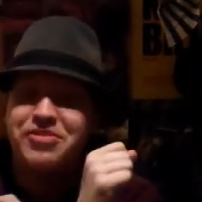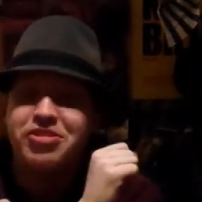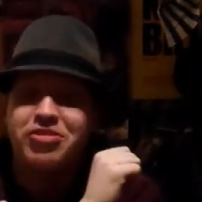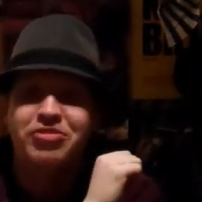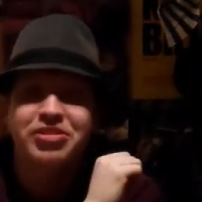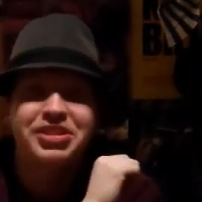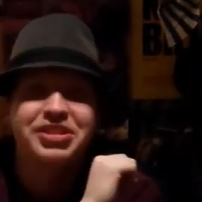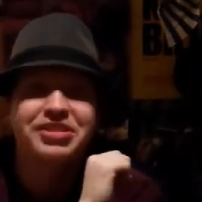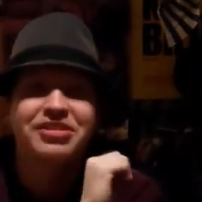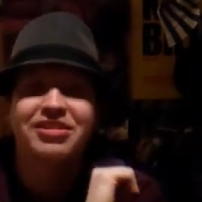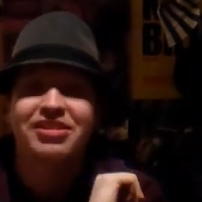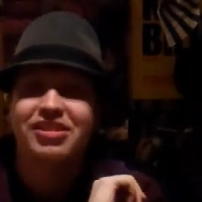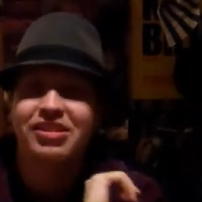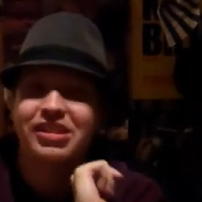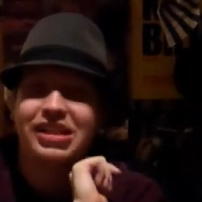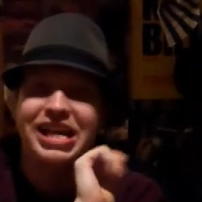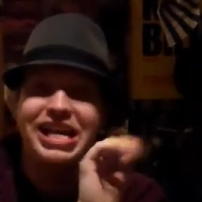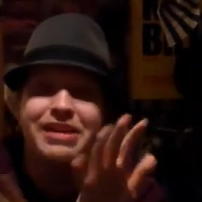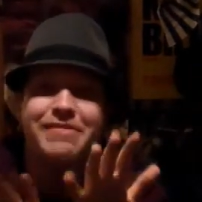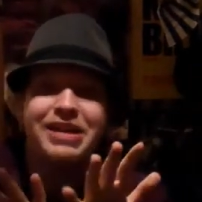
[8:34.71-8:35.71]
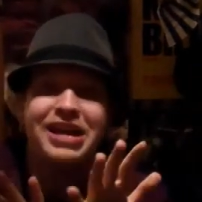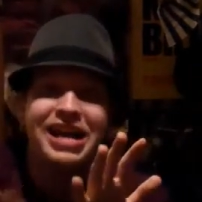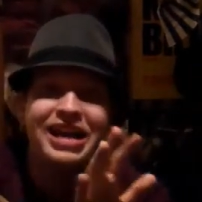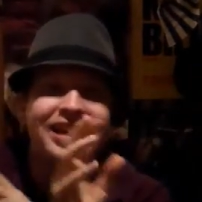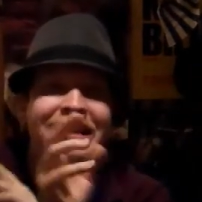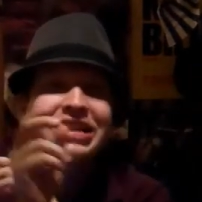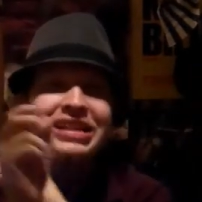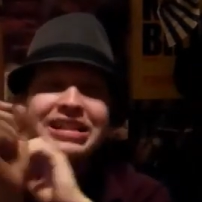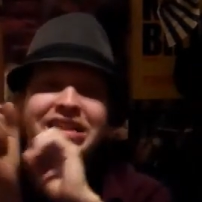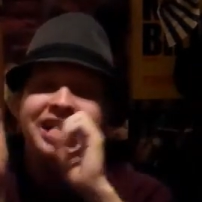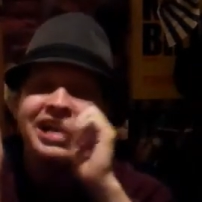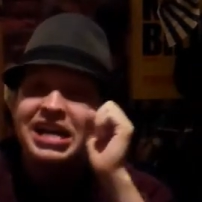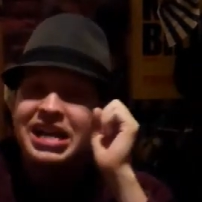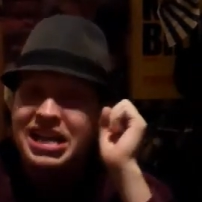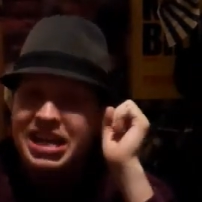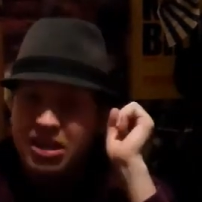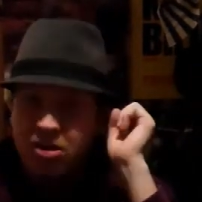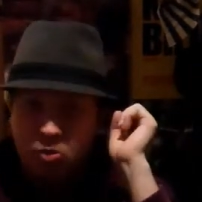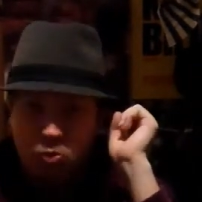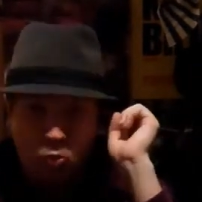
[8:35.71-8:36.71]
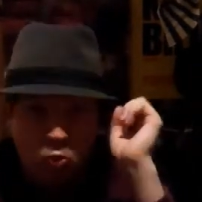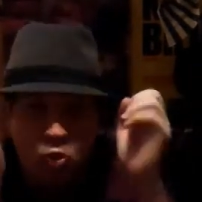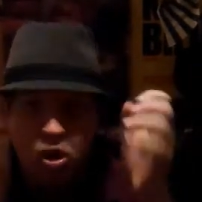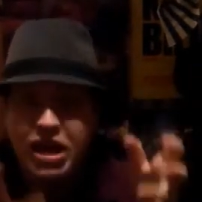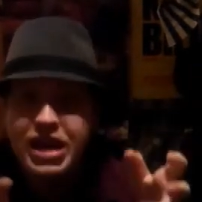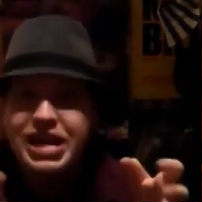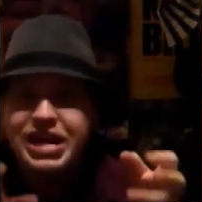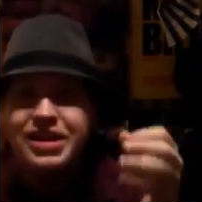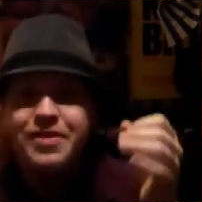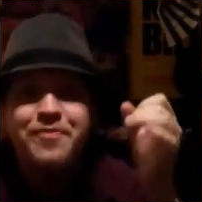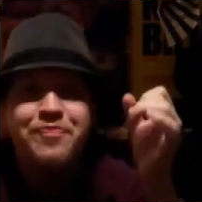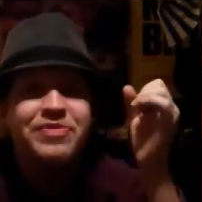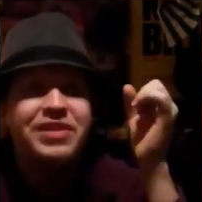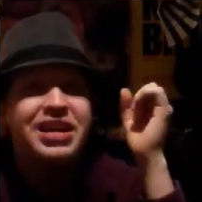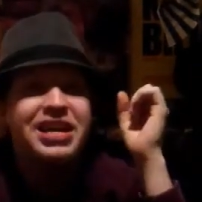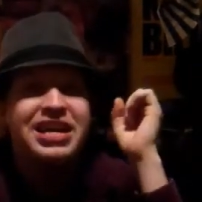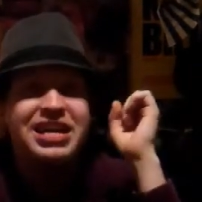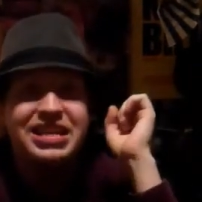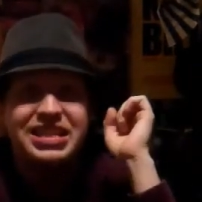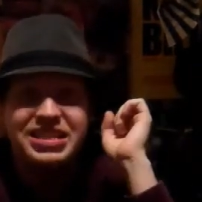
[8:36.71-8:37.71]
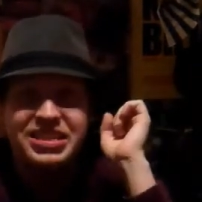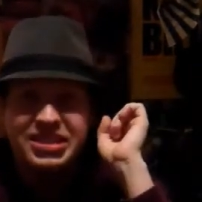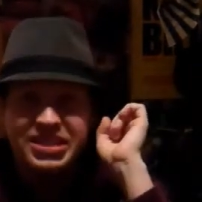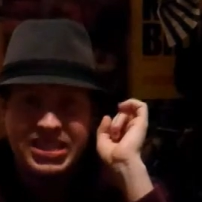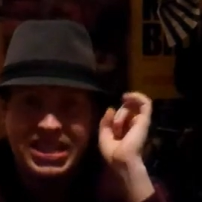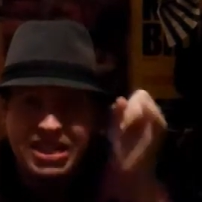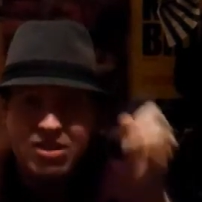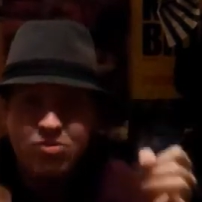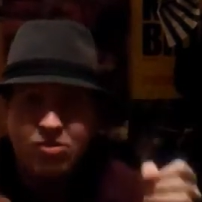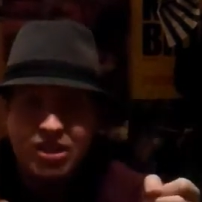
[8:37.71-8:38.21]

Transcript: just going to lay back, wait, and see